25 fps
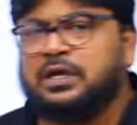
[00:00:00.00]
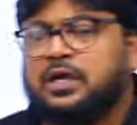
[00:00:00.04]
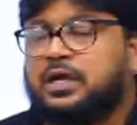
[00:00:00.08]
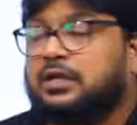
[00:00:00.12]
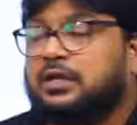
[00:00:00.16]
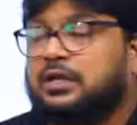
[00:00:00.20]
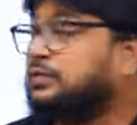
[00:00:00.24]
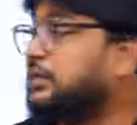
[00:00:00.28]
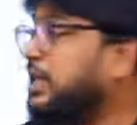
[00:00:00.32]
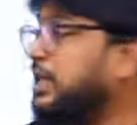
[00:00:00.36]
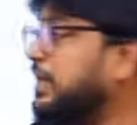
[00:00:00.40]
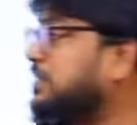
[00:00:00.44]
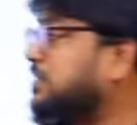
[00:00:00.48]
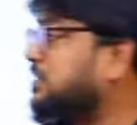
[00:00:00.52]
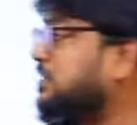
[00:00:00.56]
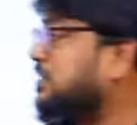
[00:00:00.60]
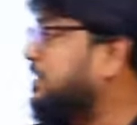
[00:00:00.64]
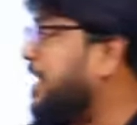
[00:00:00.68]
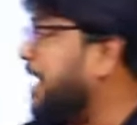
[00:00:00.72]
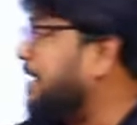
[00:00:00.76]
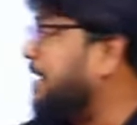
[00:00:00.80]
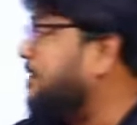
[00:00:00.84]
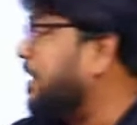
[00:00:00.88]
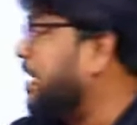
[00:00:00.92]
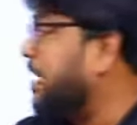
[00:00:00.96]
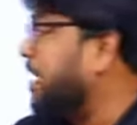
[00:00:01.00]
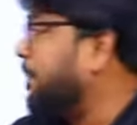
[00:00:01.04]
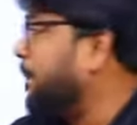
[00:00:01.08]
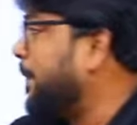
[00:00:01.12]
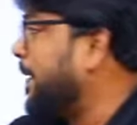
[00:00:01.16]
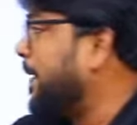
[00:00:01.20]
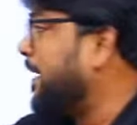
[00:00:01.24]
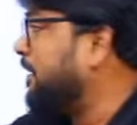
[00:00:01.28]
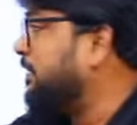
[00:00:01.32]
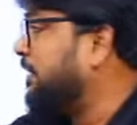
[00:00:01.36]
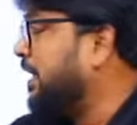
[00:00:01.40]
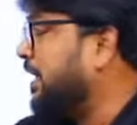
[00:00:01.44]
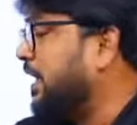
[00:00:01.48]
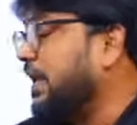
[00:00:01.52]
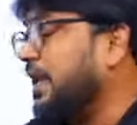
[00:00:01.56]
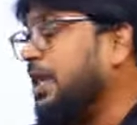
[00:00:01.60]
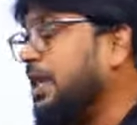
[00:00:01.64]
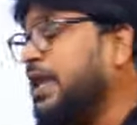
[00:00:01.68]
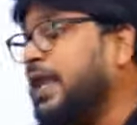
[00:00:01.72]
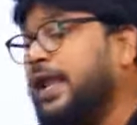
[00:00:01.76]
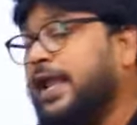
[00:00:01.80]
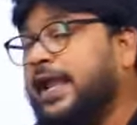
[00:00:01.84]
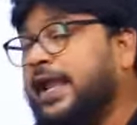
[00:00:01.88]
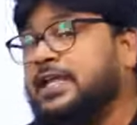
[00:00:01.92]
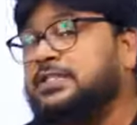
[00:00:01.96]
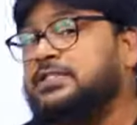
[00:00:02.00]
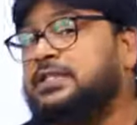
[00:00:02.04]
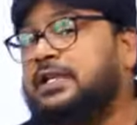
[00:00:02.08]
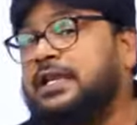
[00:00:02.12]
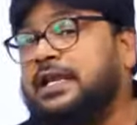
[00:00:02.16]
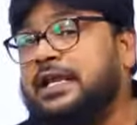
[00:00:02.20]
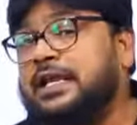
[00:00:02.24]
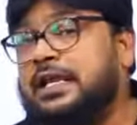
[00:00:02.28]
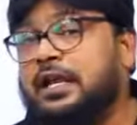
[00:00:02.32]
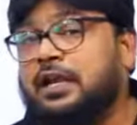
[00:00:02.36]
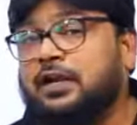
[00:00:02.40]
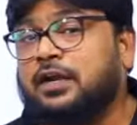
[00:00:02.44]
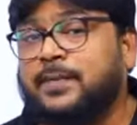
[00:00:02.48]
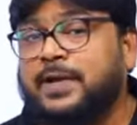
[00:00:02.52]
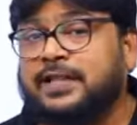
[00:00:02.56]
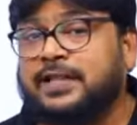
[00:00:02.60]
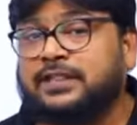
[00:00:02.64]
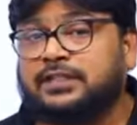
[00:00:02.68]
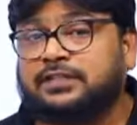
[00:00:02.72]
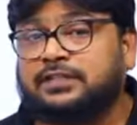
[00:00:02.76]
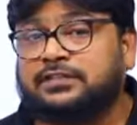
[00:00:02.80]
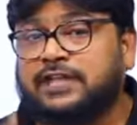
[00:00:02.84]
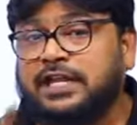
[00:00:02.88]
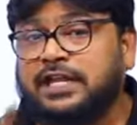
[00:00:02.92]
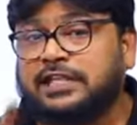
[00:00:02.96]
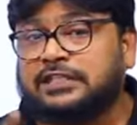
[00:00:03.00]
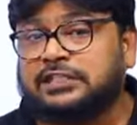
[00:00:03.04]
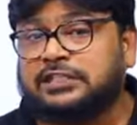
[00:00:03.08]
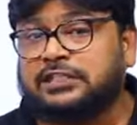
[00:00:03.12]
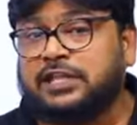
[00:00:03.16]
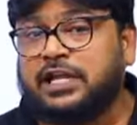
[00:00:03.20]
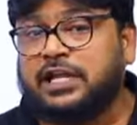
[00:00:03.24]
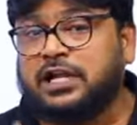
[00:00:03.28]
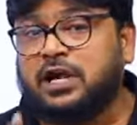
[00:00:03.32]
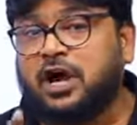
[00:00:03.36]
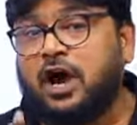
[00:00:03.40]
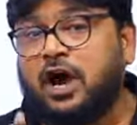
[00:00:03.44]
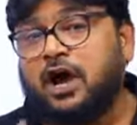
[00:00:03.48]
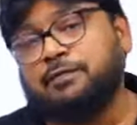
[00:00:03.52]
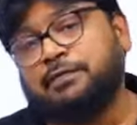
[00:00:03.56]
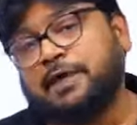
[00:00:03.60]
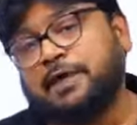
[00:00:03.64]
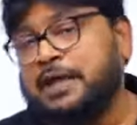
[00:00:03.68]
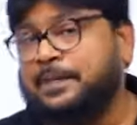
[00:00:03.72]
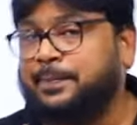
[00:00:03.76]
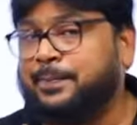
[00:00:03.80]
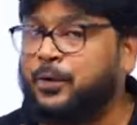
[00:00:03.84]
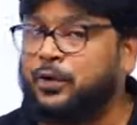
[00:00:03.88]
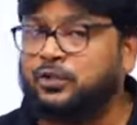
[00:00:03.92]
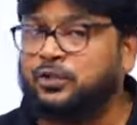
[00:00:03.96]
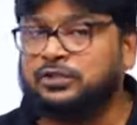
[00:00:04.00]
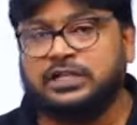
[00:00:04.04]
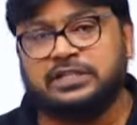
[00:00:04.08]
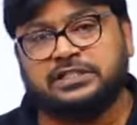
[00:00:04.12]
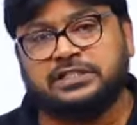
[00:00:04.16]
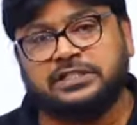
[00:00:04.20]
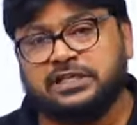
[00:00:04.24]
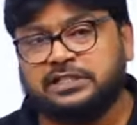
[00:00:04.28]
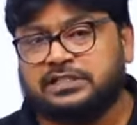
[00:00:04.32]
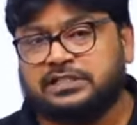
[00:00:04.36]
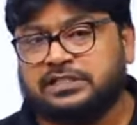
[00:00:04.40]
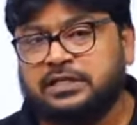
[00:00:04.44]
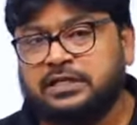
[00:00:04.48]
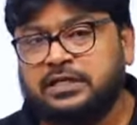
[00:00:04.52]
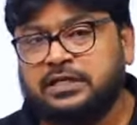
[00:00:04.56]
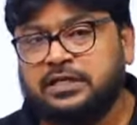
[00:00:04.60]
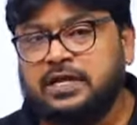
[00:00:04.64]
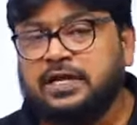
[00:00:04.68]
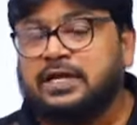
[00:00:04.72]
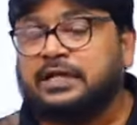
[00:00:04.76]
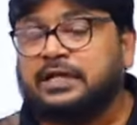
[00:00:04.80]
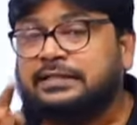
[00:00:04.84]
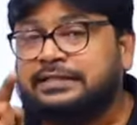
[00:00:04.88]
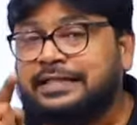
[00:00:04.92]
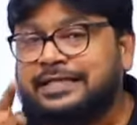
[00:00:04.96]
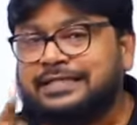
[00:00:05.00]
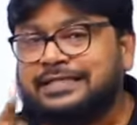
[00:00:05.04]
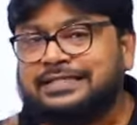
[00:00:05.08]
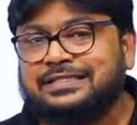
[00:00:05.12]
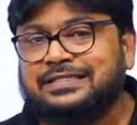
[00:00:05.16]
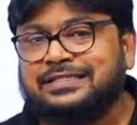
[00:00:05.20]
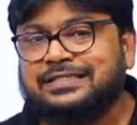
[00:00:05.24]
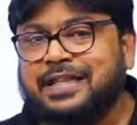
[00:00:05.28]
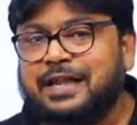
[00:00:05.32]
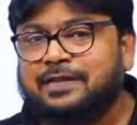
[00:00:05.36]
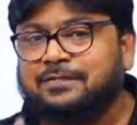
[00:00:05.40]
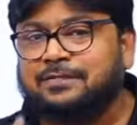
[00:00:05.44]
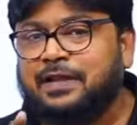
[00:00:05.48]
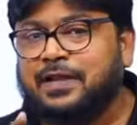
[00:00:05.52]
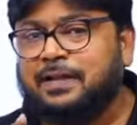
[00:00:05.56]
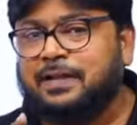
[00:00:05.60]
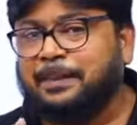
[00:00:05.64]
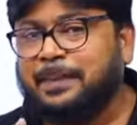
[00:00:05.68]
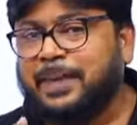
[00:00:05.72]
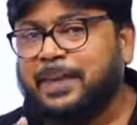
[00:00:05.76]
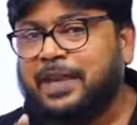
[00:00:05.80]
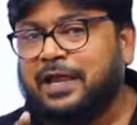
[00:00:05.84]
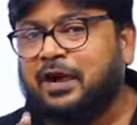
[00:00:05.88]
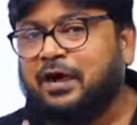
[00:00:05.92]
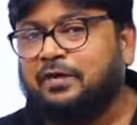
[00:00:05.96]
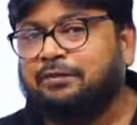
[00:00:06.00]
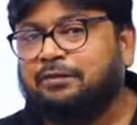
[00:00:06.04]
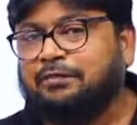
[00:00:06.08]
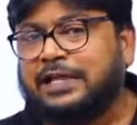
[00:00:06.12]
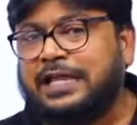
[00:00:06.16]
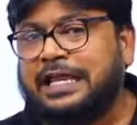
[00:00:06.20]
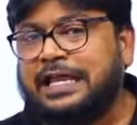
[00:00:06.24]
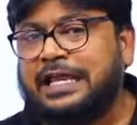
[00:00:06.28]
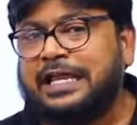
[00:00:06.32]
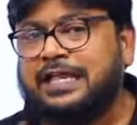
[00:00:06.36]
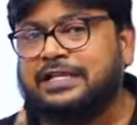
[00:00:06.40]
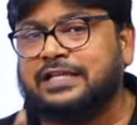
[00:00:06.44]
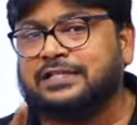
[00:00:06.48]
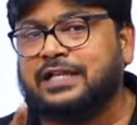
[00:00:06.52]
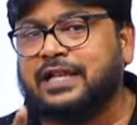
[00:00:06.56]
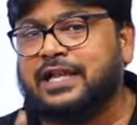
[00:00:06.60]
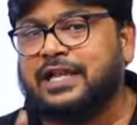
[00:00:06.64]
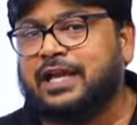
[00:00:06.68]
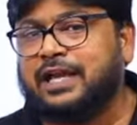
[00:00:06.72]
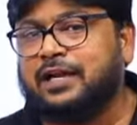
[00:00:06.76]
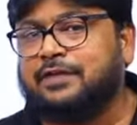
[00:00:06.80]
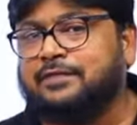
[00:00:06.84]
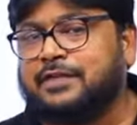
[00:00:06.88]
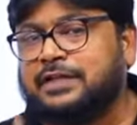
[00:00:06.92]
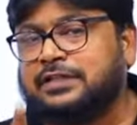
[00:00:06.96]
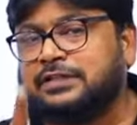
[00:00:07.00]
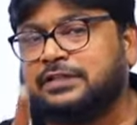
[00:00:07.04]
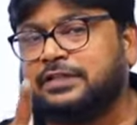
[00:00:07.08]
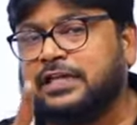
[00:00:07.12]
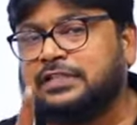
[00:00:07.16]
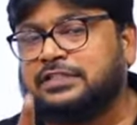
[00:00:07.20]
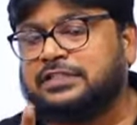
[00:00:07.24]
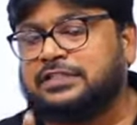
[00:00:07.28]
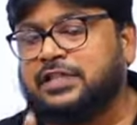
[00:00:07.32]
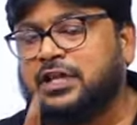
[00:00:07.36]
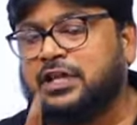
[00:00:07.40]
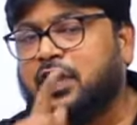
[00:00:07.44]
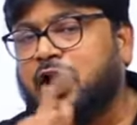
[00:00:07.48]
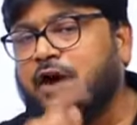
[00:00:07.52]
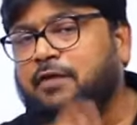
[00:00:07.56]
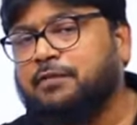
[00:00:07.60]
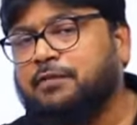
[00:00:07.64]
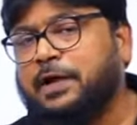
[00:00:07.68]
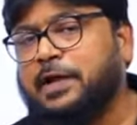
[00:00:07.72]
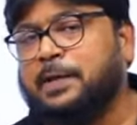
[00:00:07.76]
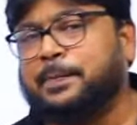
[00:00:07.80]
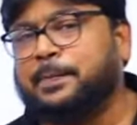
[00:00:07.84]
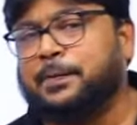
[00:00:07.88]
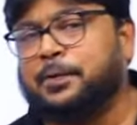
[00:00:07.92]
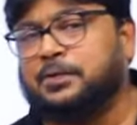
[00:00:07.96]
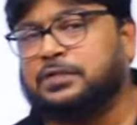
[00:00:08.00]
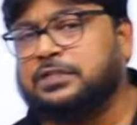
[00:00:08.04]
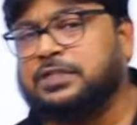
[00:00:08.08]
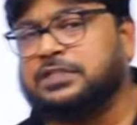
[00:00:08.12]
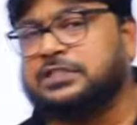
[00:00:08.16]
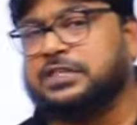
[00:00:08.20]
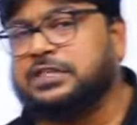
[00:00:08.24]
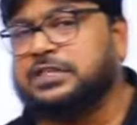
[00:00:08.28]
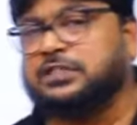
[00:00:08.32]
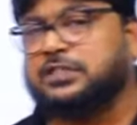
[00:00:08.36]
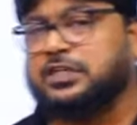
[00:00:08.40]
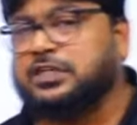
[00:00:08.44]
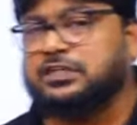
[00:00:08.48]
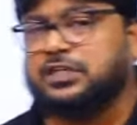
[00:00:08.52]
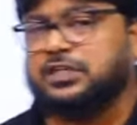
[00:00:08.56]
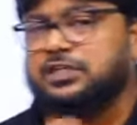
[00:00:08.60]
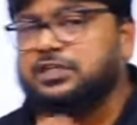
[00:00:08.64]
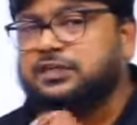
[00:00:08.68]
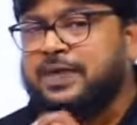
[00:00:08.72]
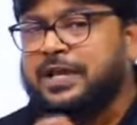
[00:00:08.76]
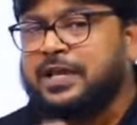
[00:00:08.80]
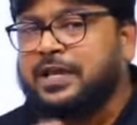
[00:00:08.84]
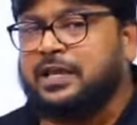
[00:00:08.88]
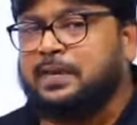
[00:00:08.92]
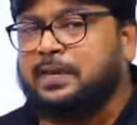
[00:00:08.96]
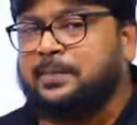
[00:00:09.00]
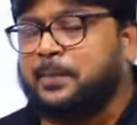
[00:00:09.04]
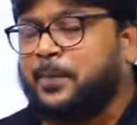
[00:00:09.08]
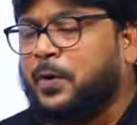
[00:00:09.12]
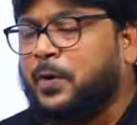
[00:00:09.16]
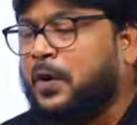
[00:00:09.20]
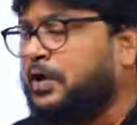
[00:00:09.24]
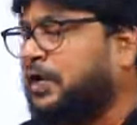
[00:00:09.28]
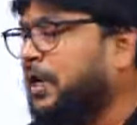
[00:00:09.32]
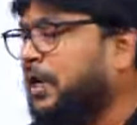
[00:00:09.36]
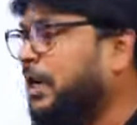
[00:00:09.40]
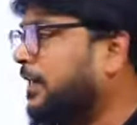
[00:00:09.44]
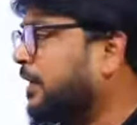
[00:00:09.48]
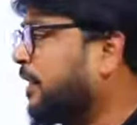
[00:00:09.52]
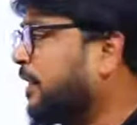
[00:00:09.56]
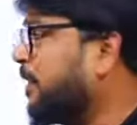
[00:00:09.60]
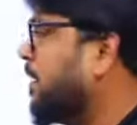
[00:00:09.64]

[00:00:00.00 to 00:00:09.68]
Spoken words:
This developing theory is linked with the testing of hypothesis. This developing of theory is linked with testing of hypothesis. This is very important.